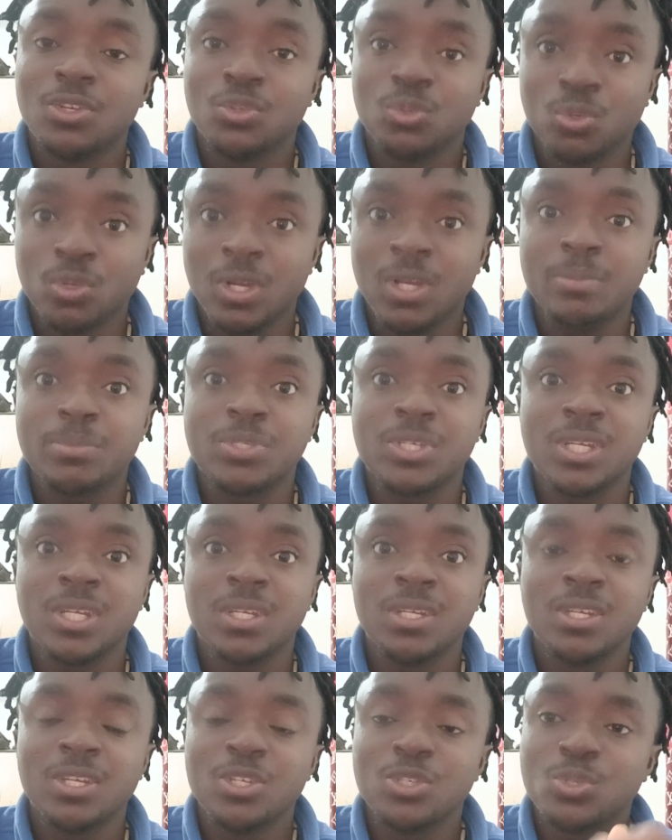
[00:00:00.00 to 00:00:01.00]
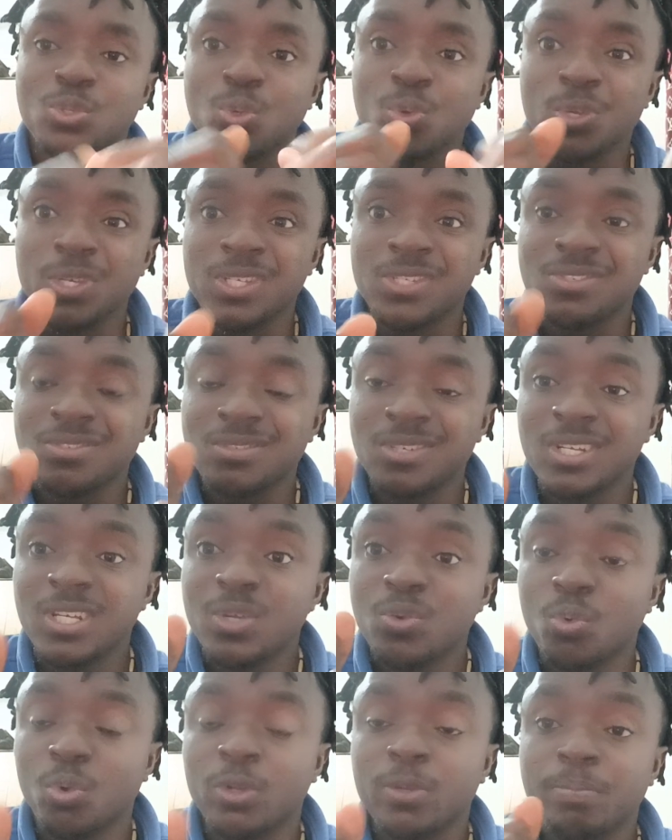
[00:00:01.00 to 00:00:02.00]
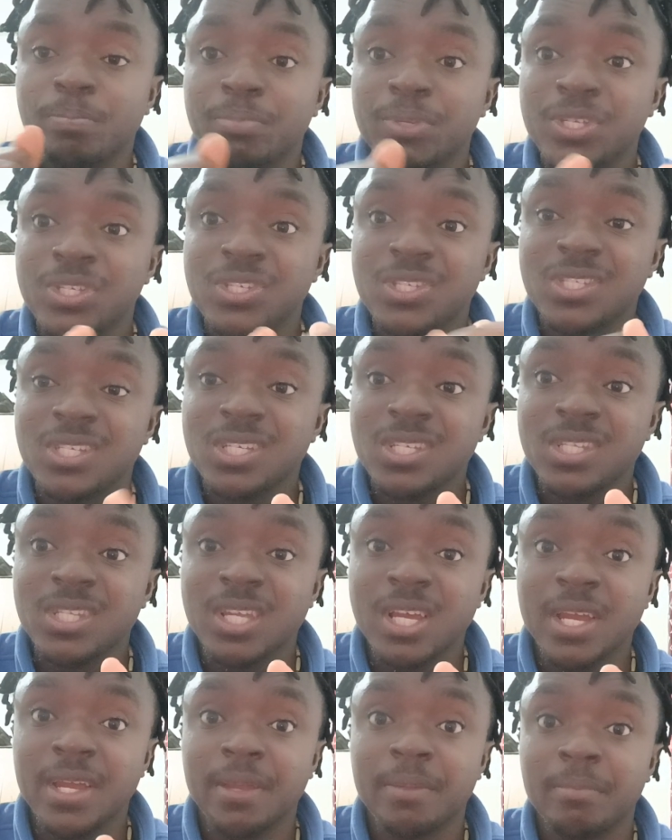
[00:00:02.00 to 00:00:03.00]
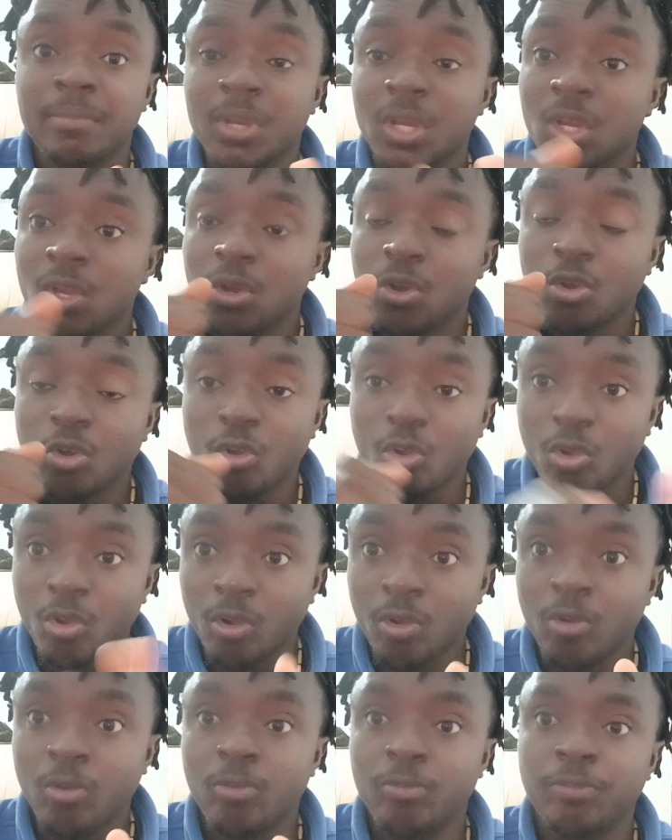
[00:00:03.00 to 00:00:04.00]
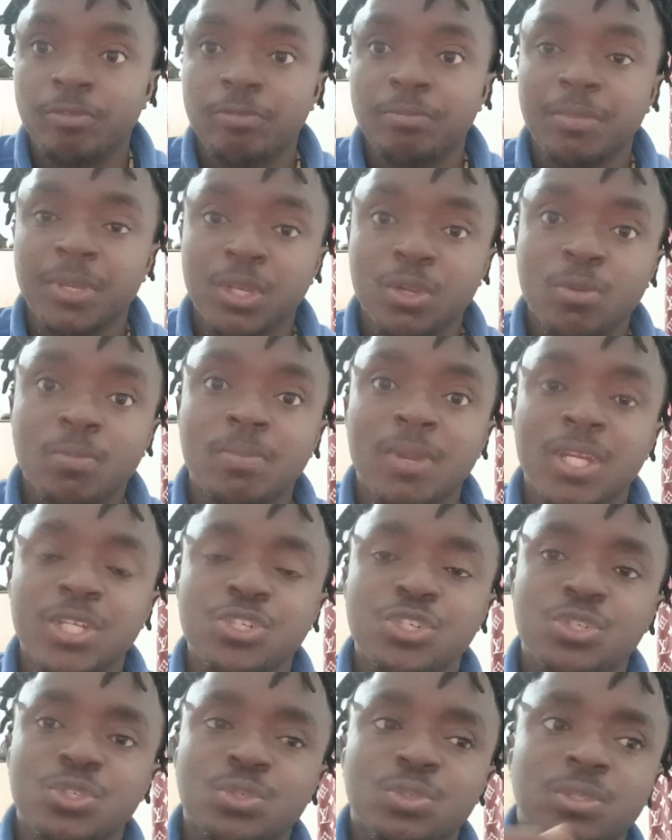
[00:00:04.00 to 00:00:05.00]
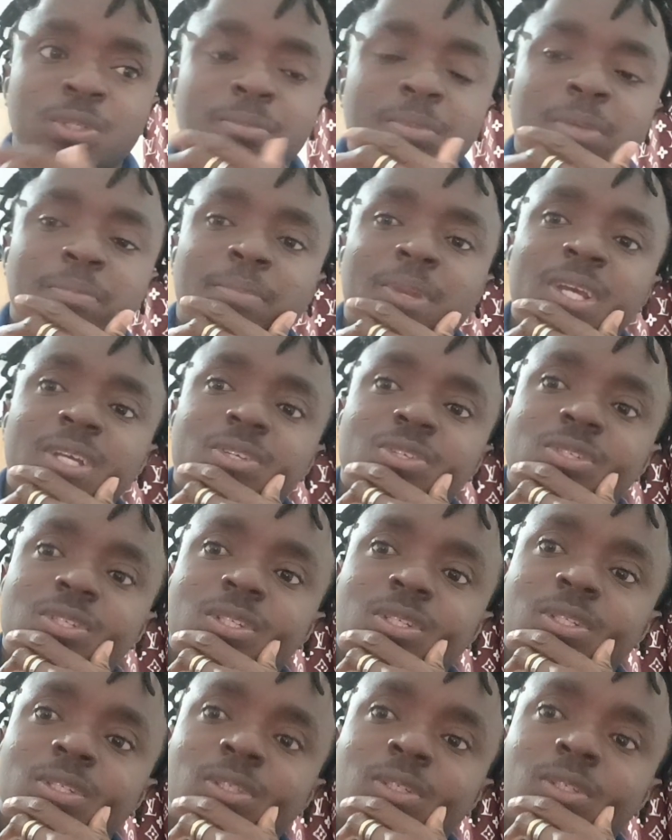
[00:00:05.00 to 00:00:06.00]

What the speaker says: You know what I'm saying? So it's really what pissing them off. May God bless you. Remain blessed.